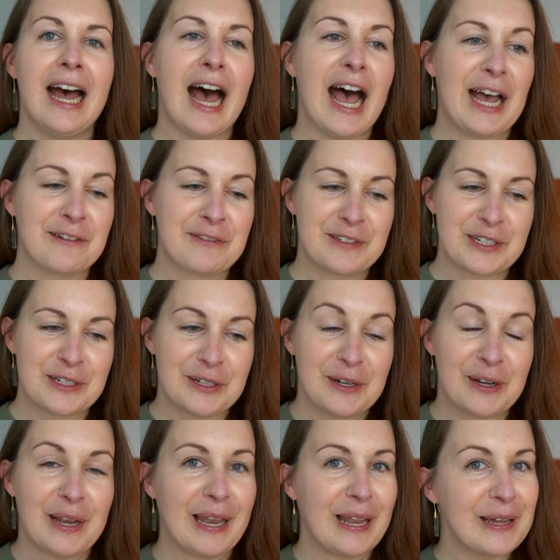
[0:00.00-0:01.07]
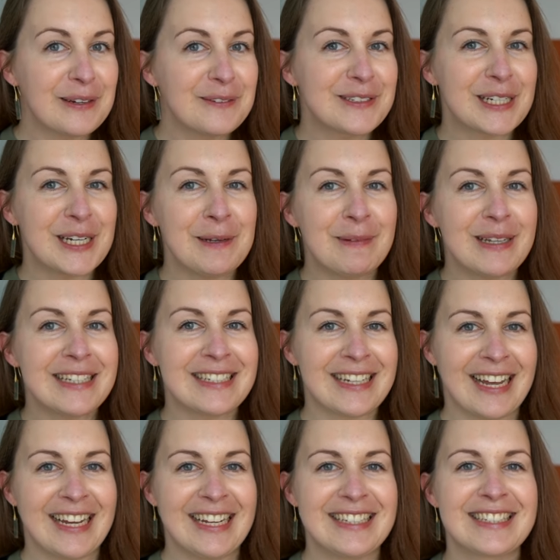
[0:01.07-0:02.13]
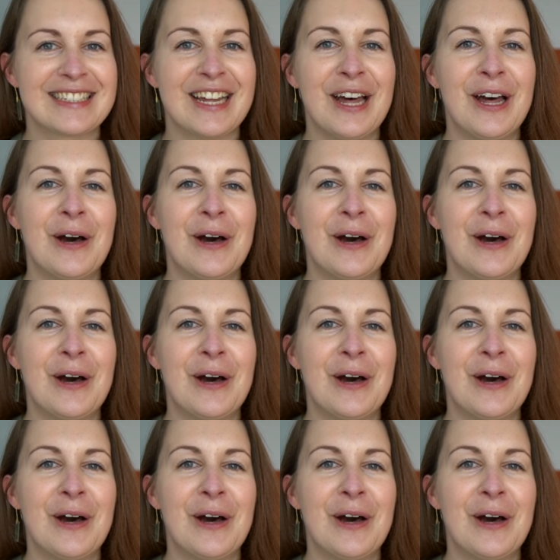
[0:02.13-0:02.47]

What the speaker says: after a lot of sleepless nights,